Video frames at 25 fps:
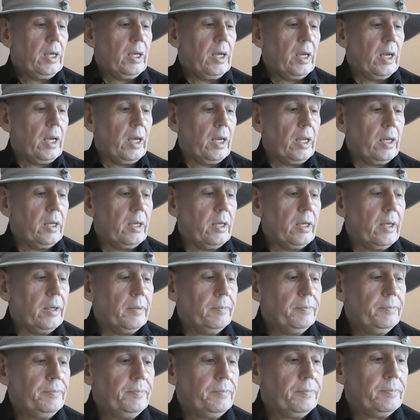And
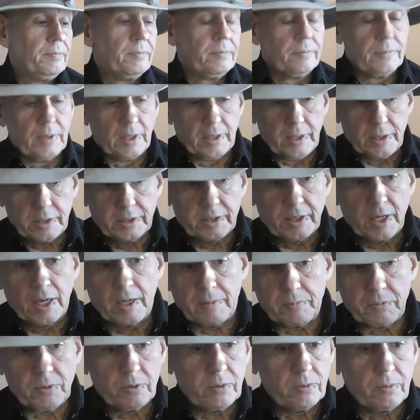And each
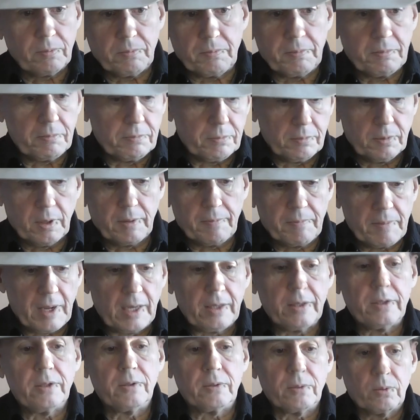time you have
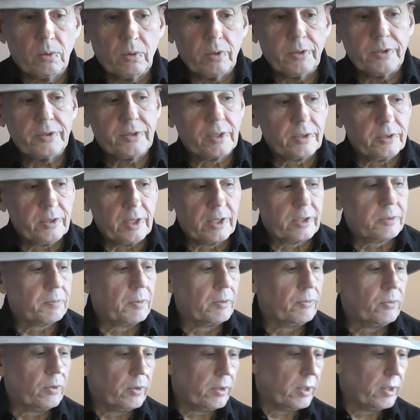made all this adjustment for